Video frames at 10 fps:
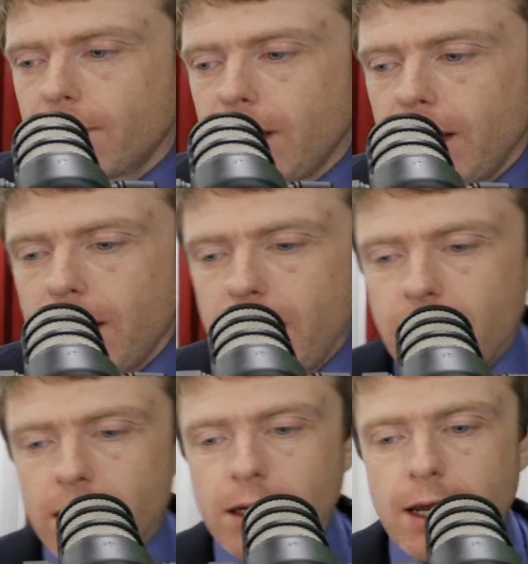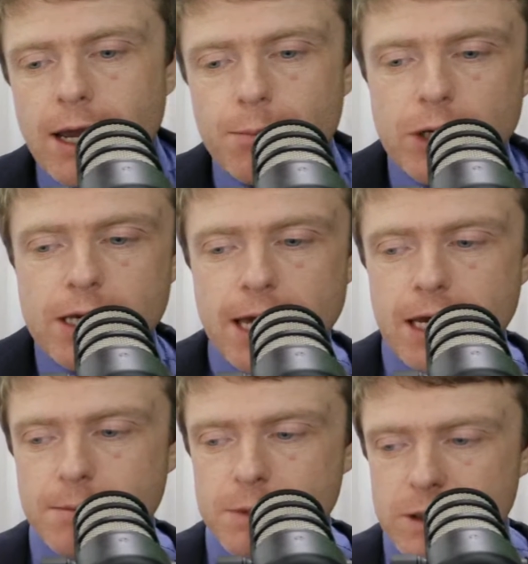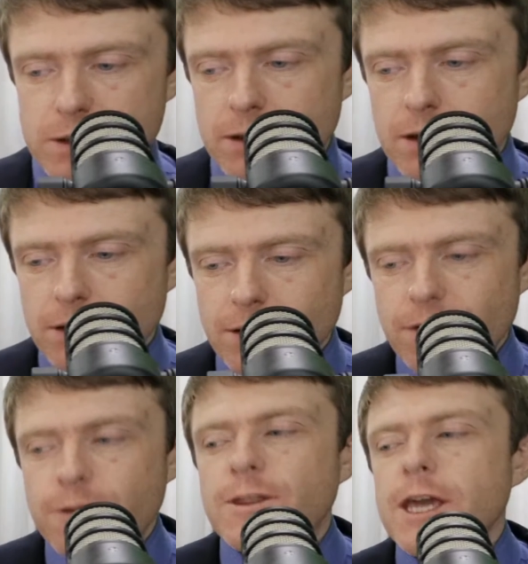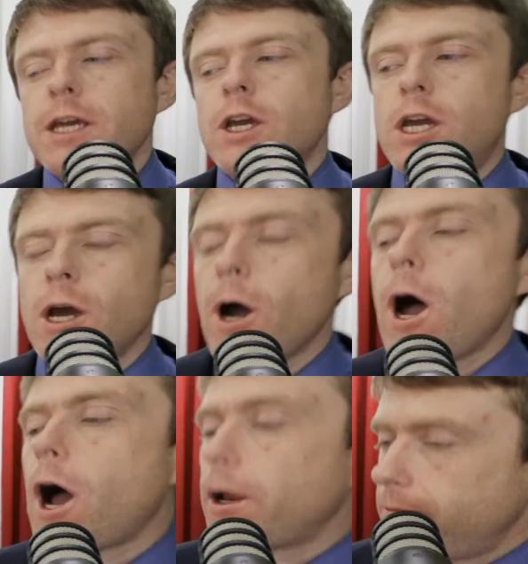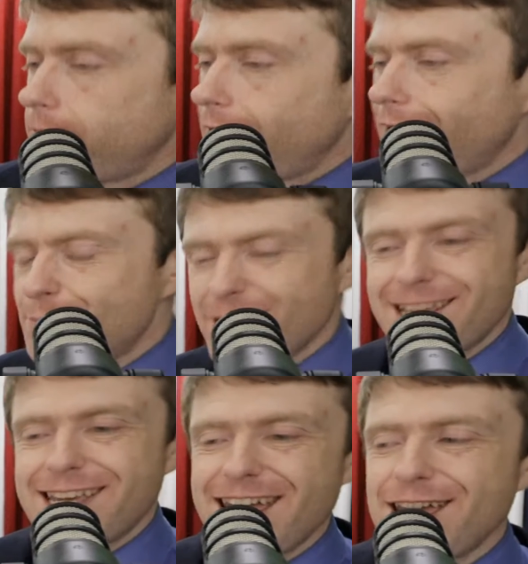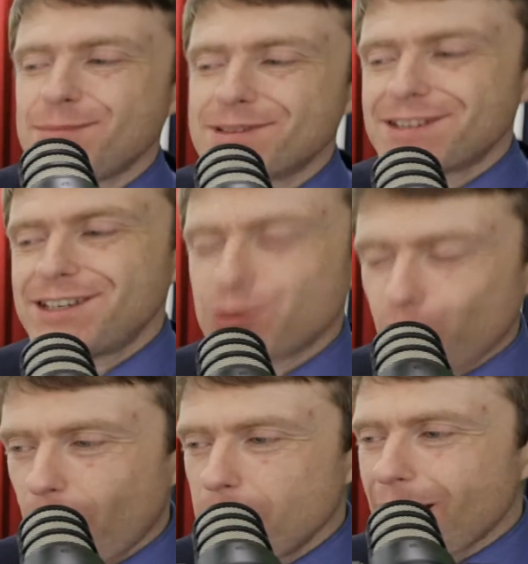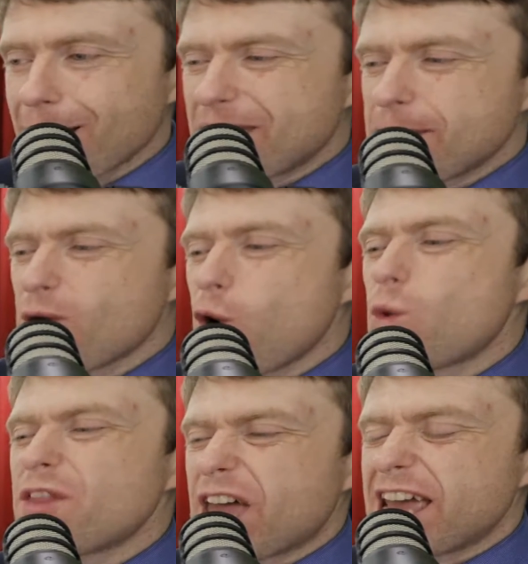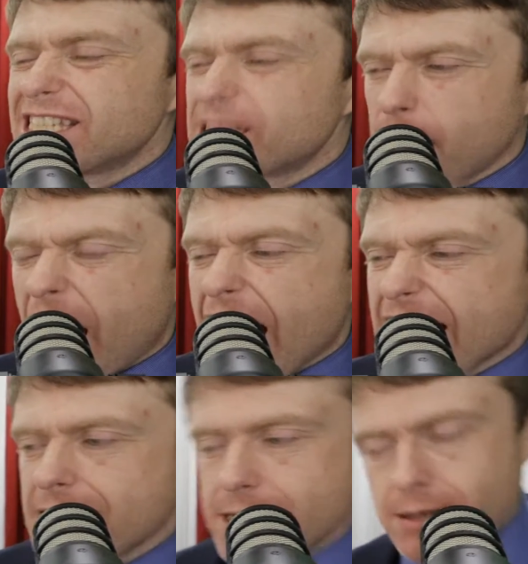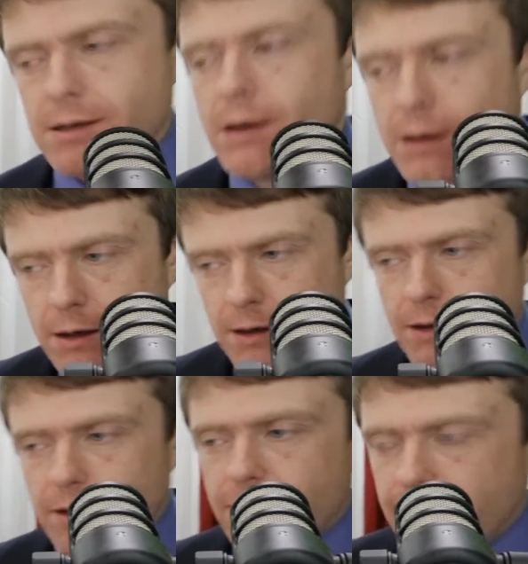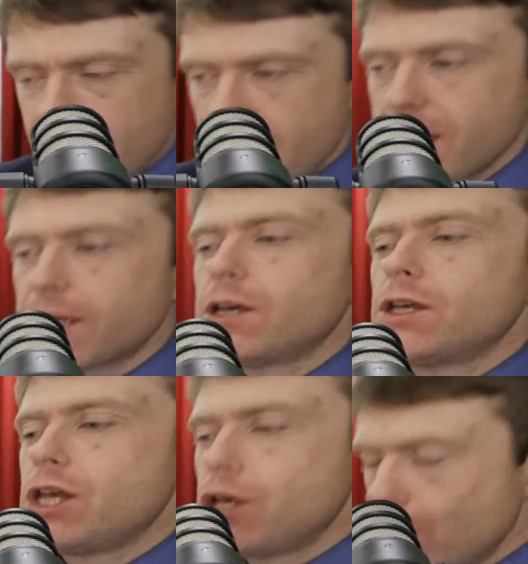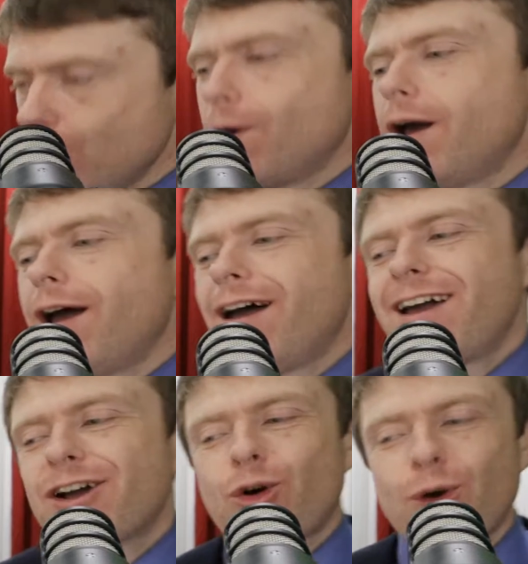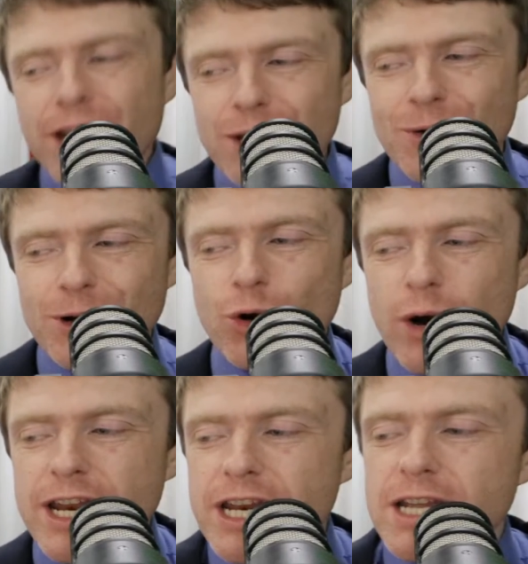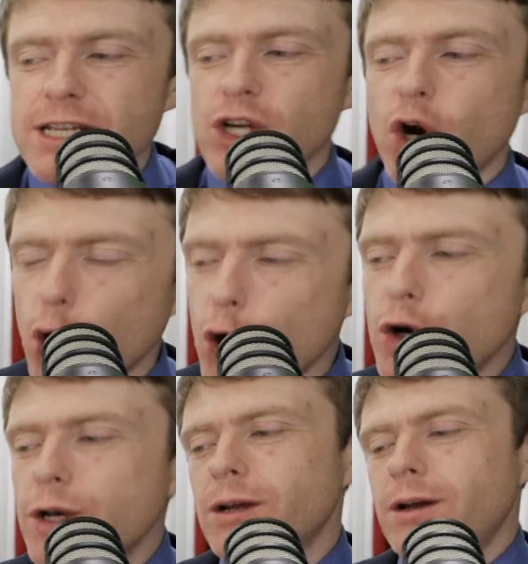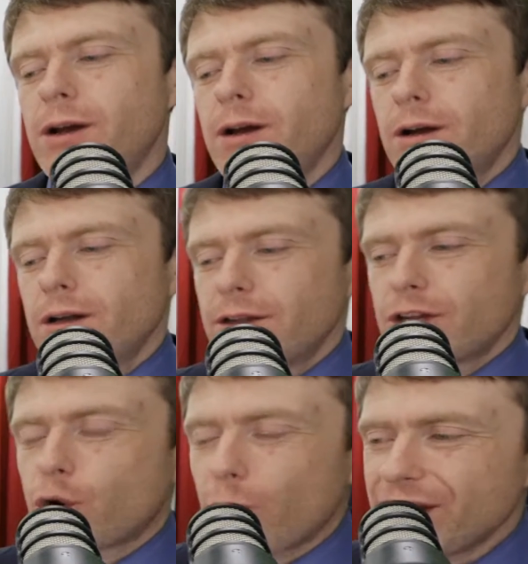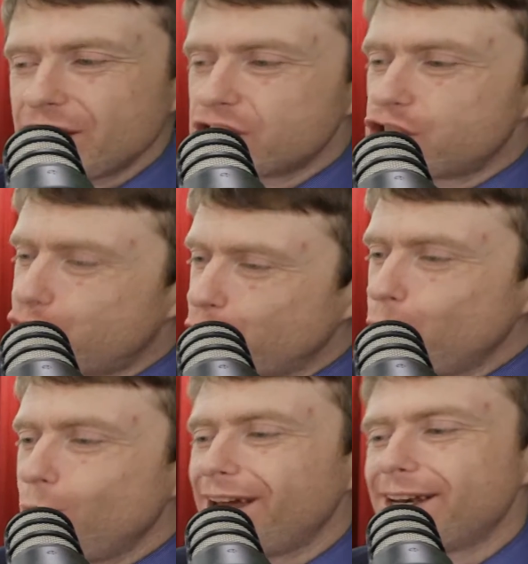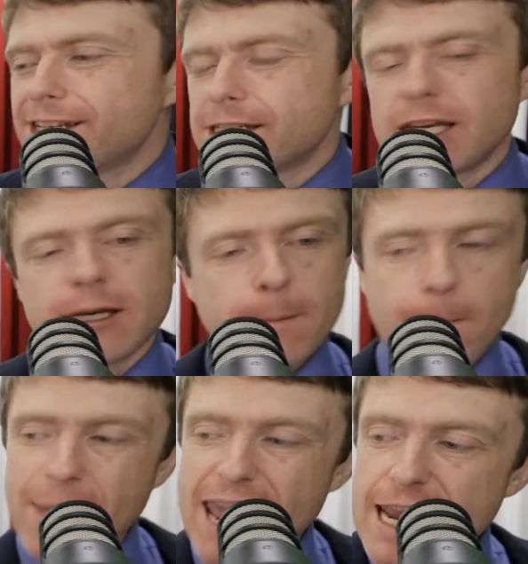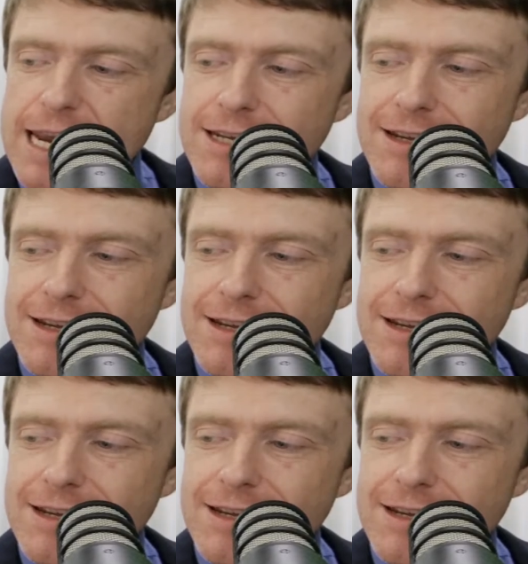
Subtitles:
And Epic Games, thank God, Epic Games is run by people with a spine. Thank you. Credit where credit is earned. Credit is due, and it is getting paid